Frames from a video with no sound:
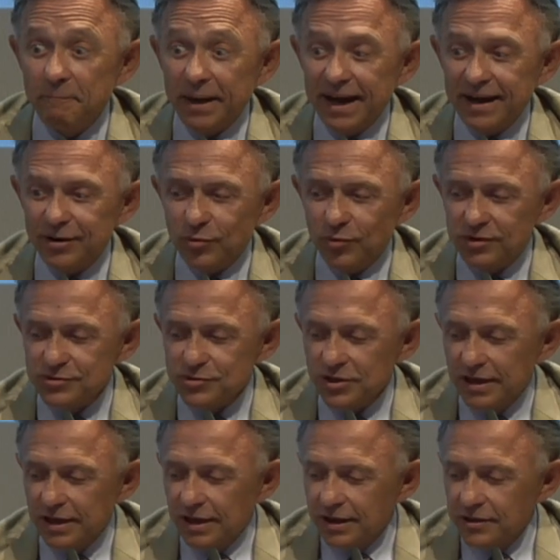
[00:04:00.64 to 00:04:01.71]
backwards.
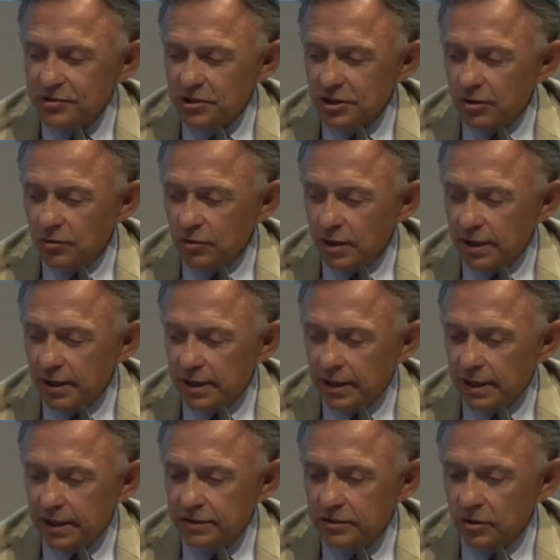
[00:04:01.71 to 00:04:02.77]
So I,
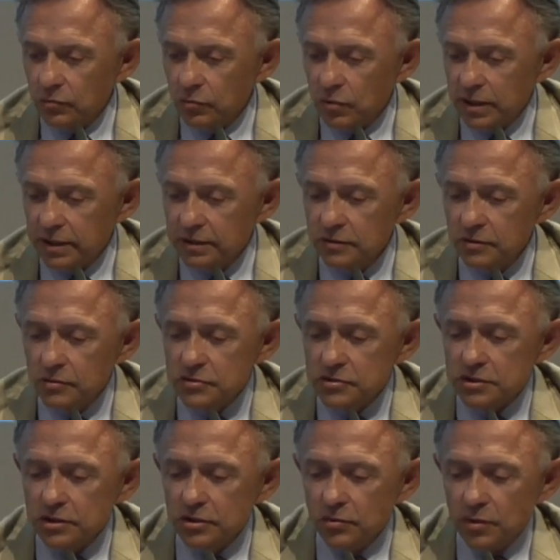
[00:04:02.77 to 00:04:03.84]
I don't want to
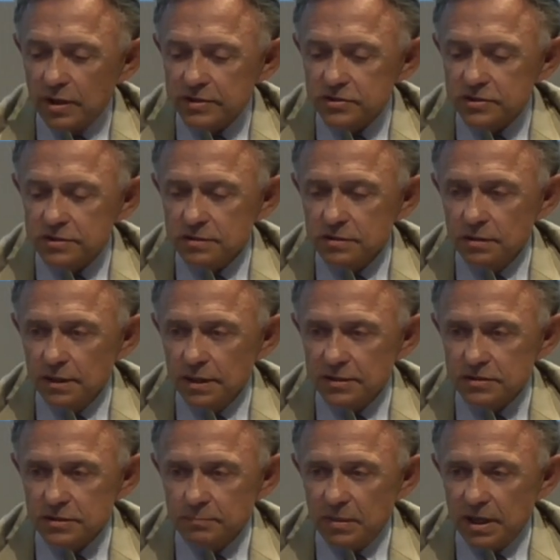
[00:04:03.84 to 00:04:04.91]
use the U.S.
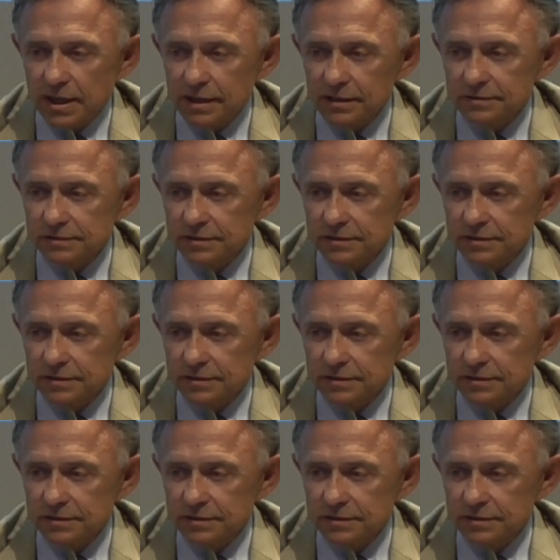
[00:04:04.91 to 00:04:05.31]
as a model,